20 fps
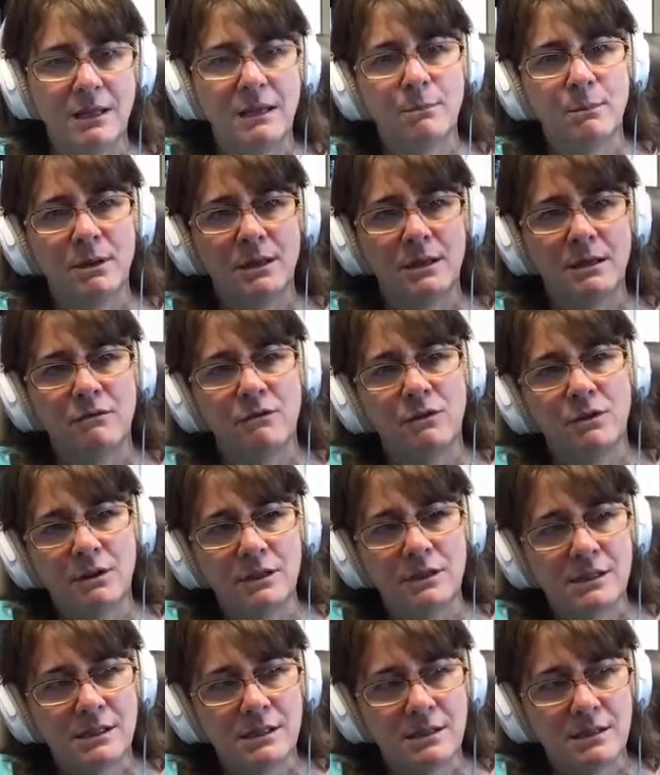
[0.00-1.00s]
emily if you
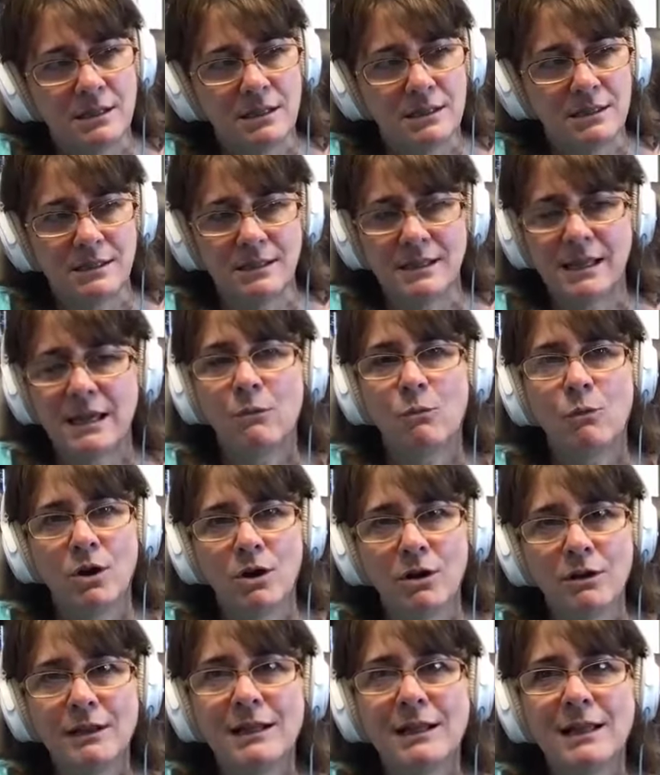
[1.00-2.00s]
listen to this they
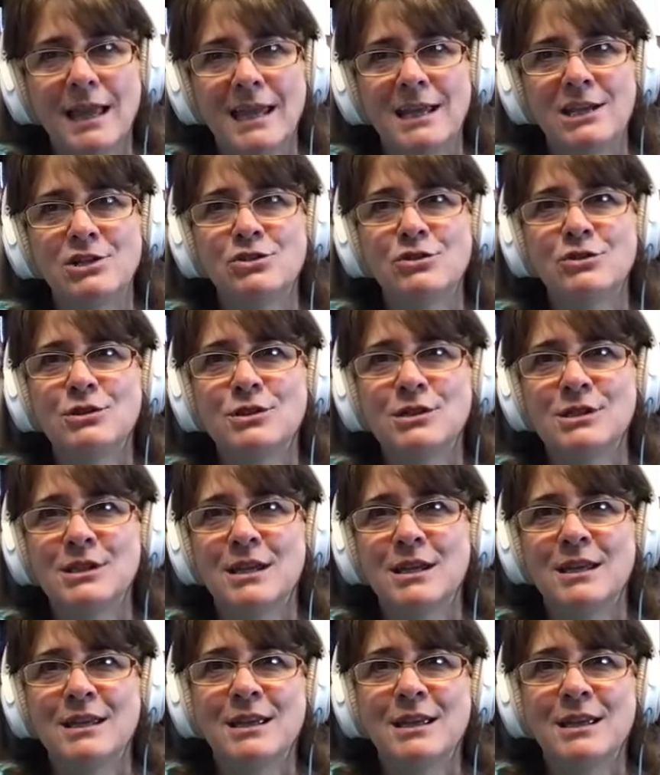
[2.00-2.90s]
were little angels